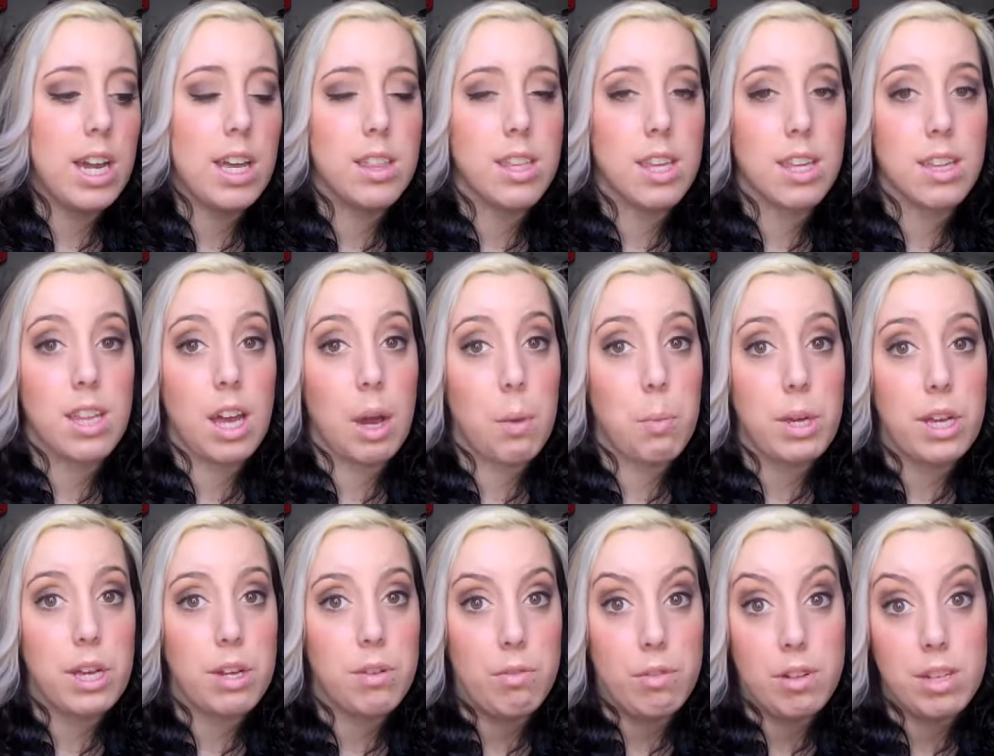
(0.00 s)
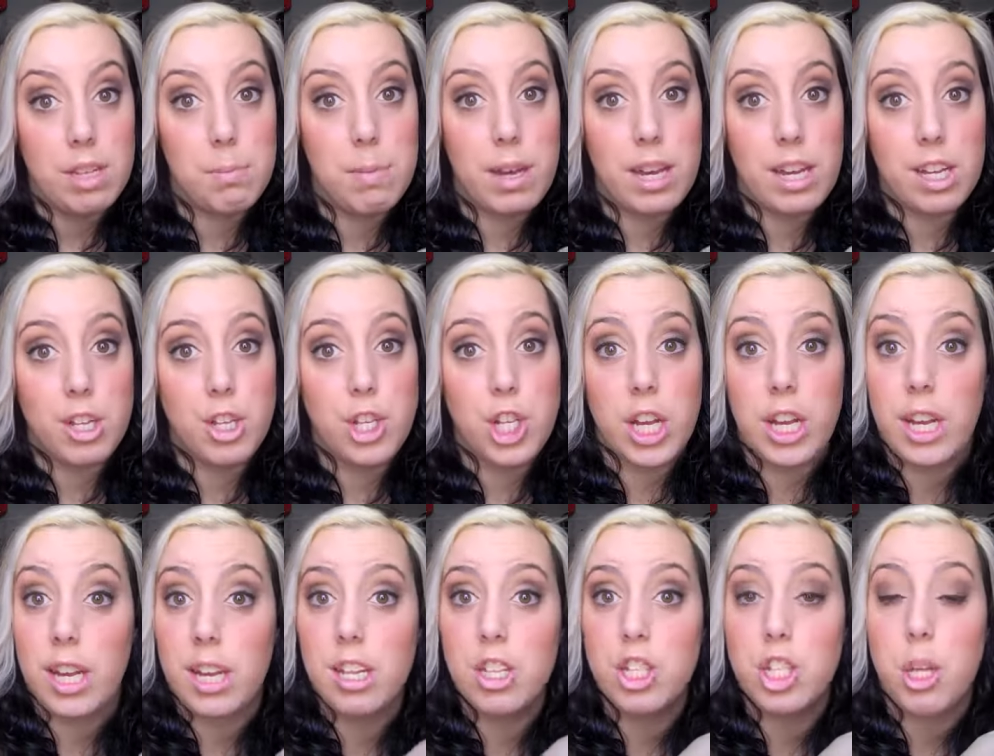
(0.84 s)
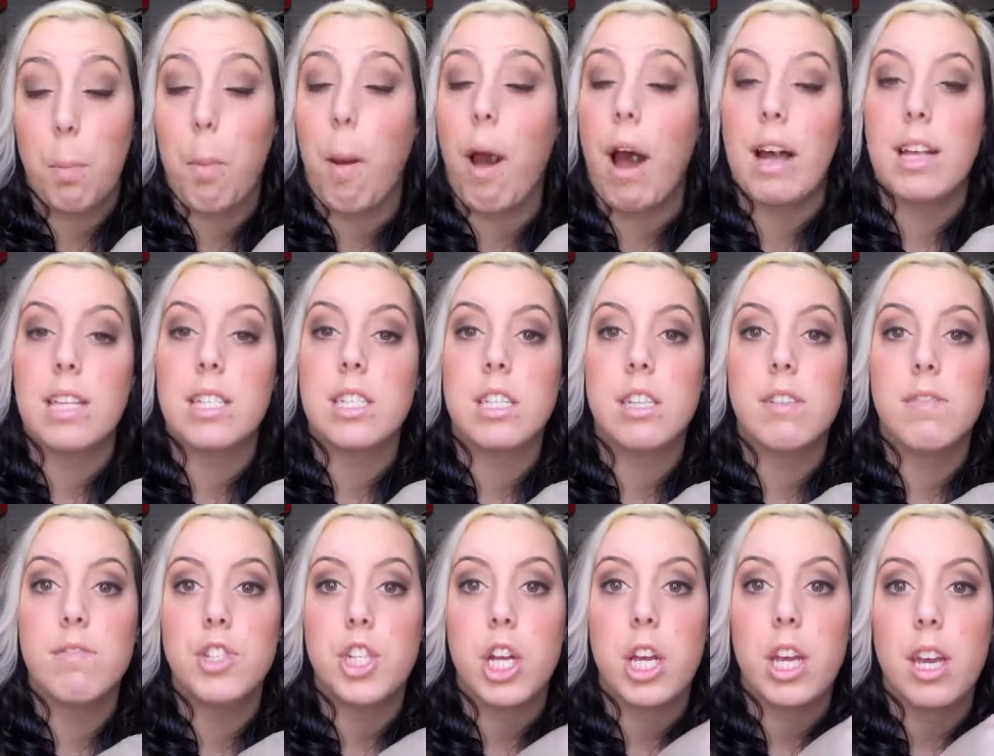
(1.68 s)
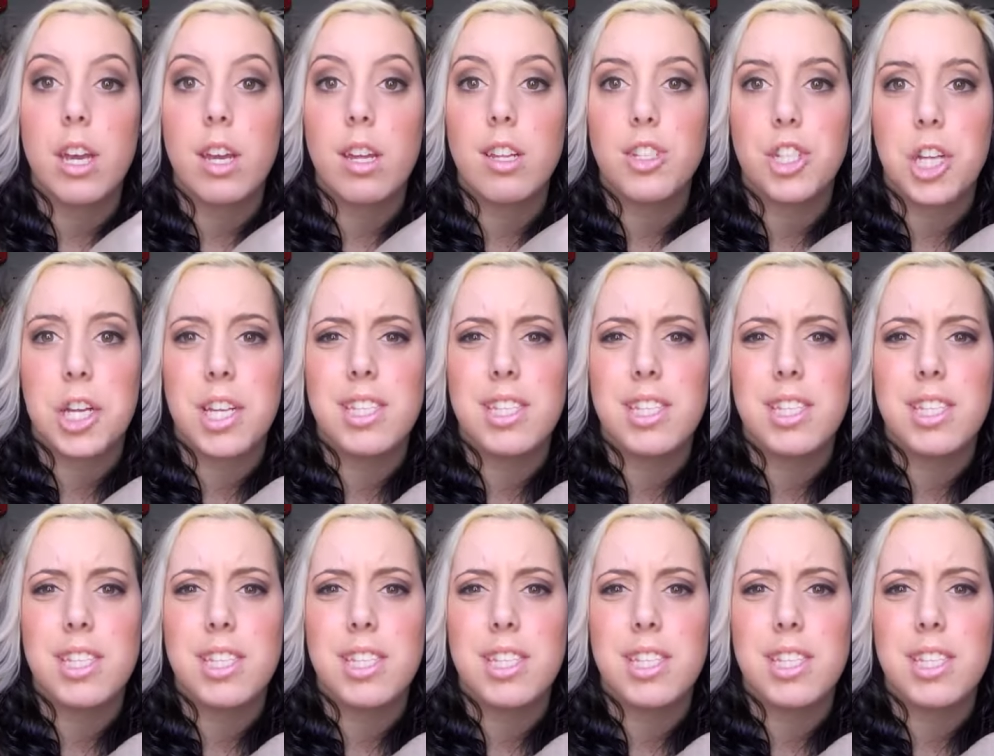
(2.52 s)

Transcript: I think that we could really make a change, a positive change.